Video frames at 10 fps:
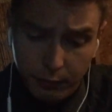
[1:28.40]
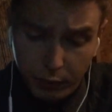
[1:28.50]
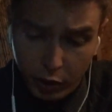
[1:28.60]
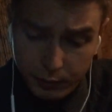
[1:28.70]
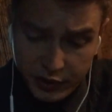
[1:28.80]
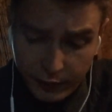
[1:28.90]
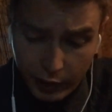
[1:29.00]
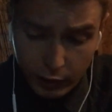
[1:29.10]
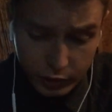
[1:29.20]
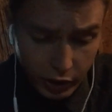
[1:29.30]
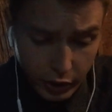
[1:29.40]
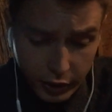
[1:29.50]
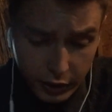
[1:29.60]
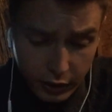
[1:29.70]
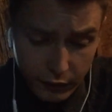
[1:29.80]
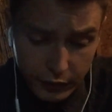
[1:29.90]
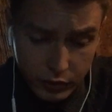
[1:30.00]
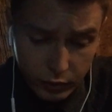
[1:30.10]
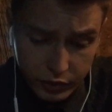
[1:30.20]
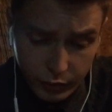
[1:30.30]
Perps follow targeted
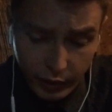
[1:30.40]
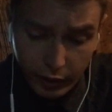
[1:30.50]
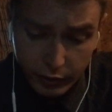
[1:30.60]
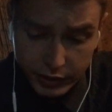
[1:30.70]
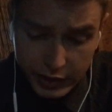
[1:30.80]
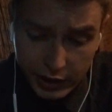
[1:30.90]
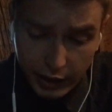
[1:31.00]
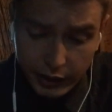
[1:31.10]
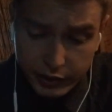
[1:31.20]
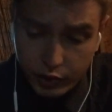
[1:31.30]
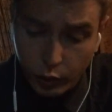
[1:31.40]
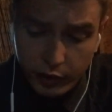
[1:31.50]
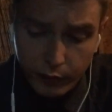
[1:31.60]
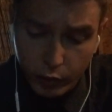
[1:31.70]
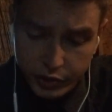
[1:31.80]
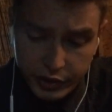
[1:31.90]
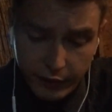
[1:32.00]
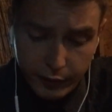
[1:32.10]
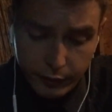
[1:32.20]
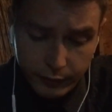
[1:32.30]
individuals around TIs
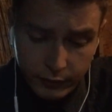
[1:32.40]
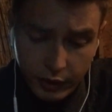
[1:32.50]
24/7,